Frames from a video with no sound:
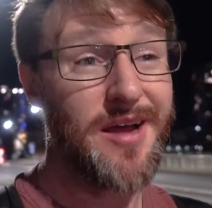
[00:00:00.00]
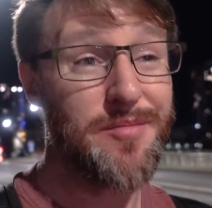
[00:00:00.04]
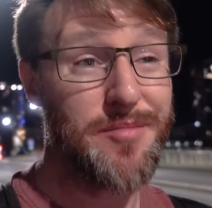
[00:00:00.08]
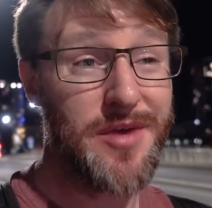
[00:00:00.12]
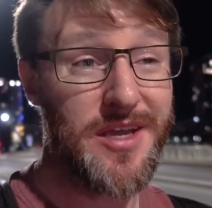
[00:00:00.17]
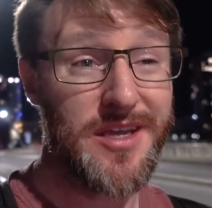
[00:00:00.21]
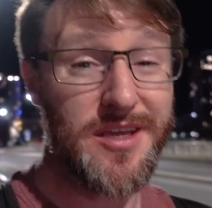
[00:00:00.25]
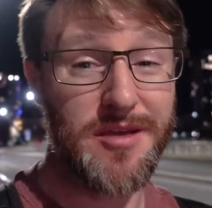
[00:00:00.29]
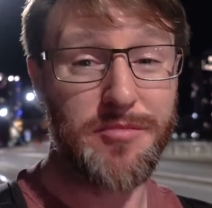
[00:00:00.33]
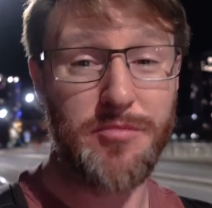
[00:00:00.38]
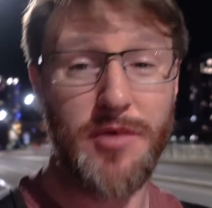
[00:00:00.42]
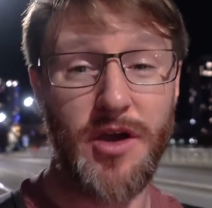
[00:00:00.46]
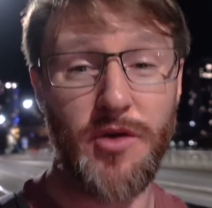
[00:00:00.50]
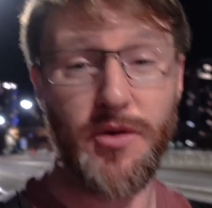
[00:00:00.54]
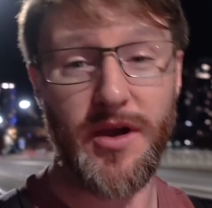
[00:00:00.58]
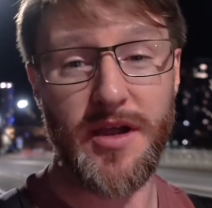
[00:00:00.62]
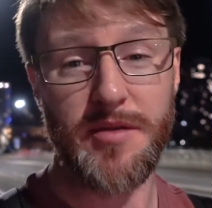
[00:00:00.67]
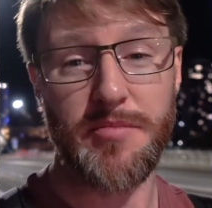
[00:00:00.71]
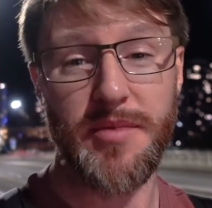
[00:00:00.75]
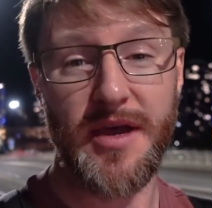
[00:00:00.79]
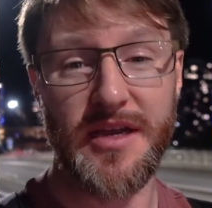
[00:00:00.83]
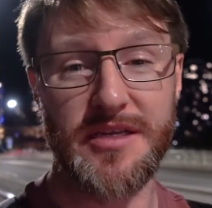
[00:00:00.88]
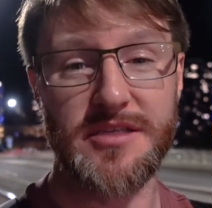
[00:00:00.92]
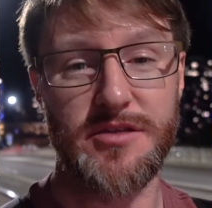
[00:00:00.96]
making my way
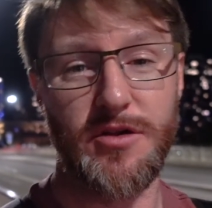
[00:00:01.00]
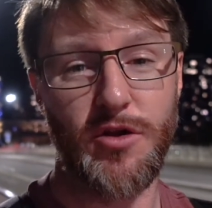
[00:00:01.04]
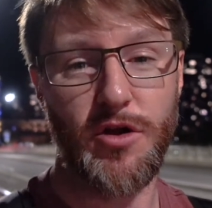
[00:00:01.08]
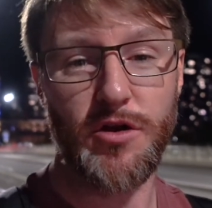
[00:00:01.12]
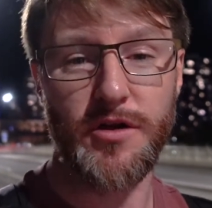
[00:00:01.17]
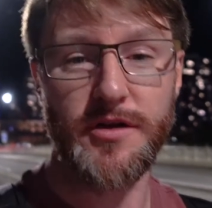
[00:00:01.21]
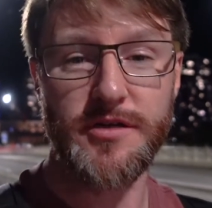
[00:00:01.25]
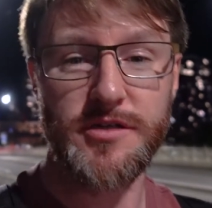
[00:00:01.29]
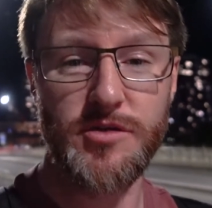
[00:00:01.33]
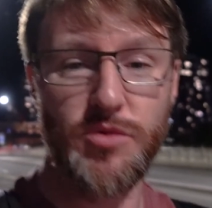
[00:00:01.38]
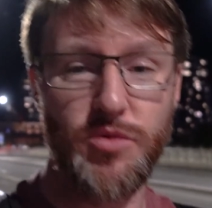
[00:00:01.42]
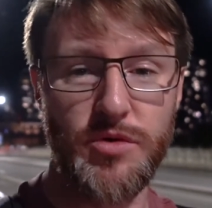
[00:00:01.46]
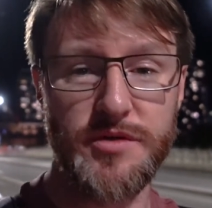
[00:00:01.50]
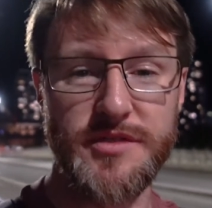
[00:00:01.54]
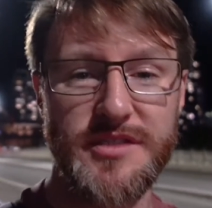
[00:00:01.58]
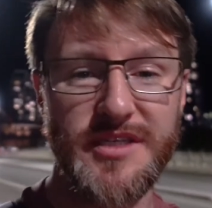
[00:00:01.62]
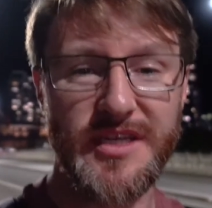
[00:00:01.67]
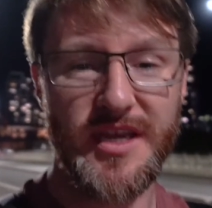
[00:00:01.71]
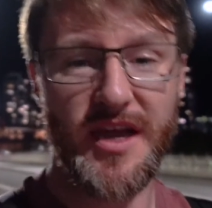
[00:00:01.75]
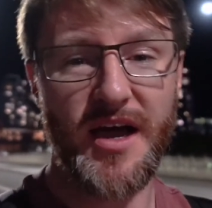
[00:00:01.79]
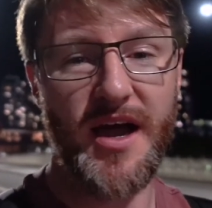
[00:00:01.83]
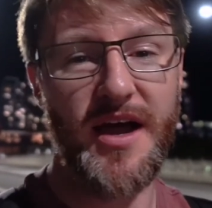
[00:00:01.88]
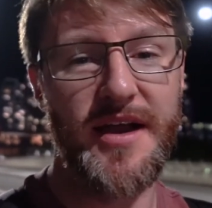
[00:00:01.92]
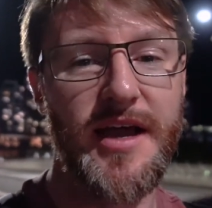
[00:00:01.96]
back slowly towards the
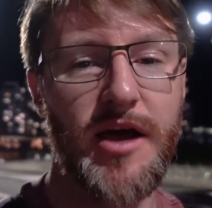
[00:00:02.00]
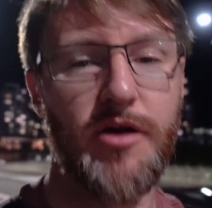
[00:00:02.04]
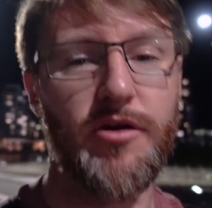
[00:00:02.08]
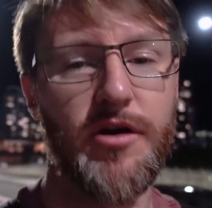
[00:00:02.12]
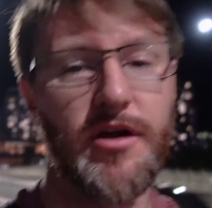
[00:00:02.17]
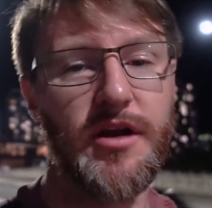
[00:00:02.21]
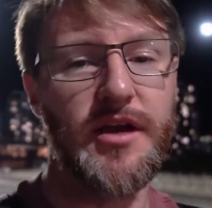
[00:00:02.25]
car now.